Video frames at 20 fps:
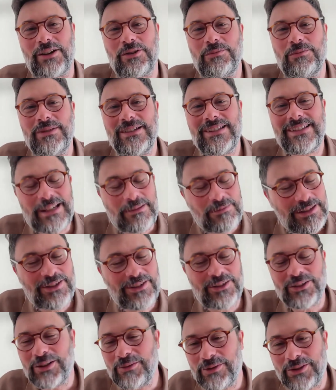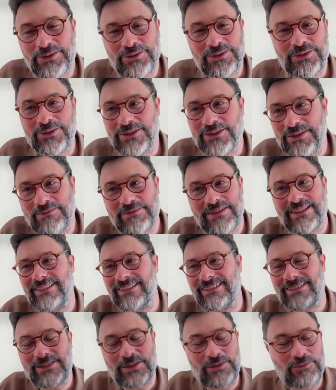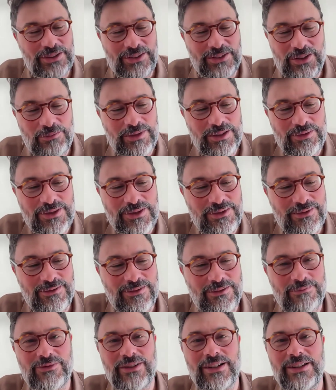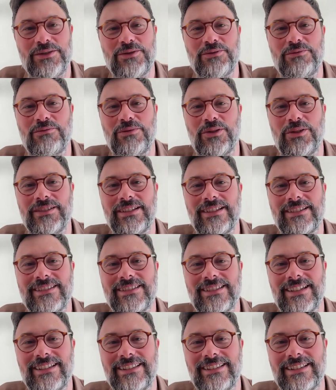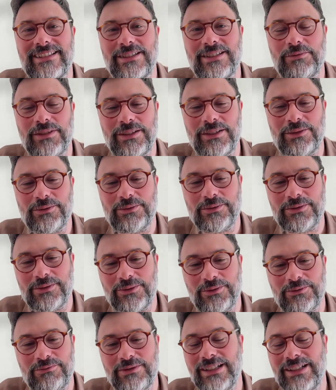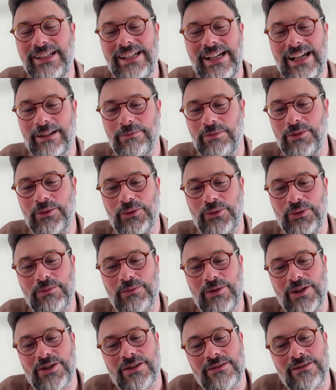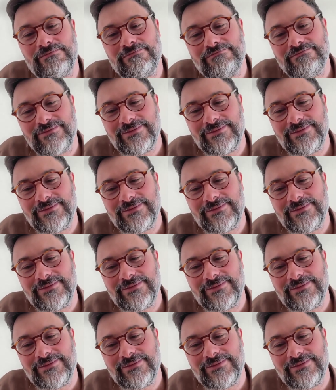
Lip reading: I would be skeptical about someone coming with a brand new word and saying that it's going to really help us so much.